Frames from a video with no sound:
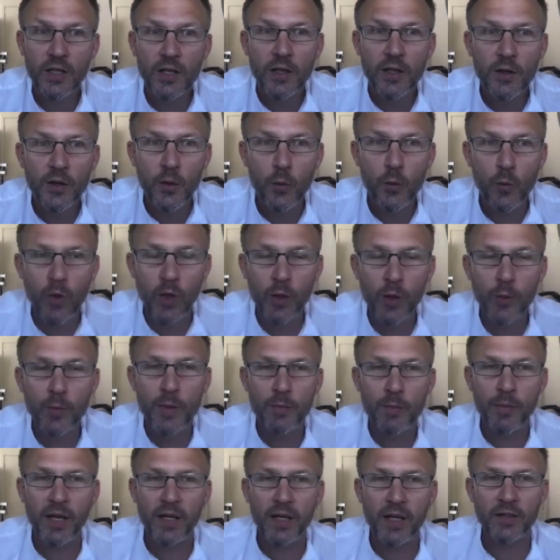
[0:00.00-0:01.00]
there will be
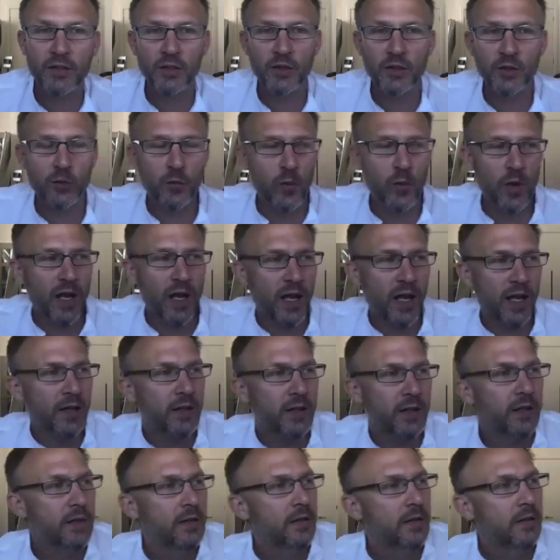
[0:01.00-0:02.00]
places
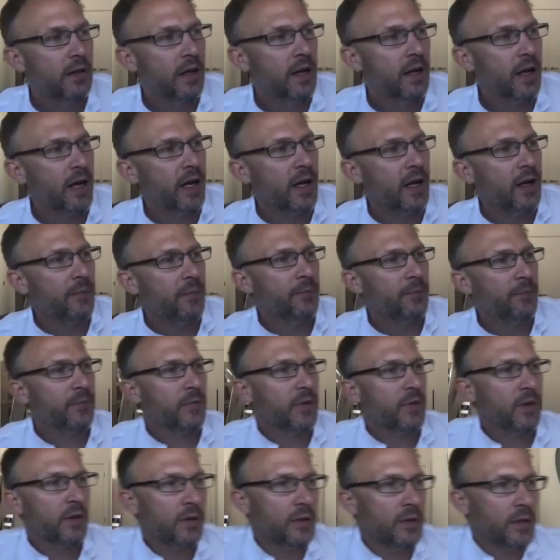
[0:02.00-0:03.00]
where,
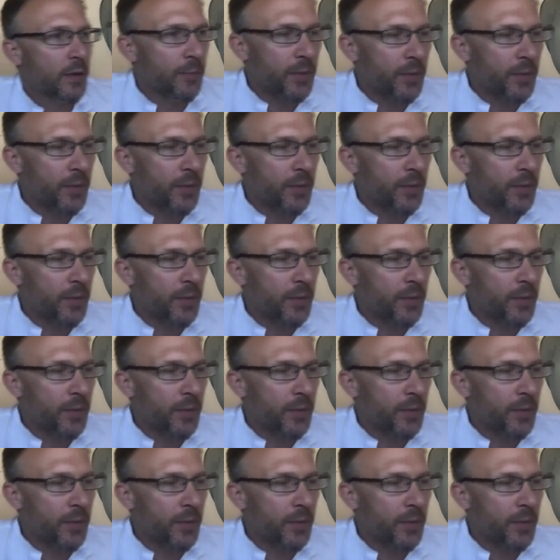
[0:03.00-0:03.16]
you know,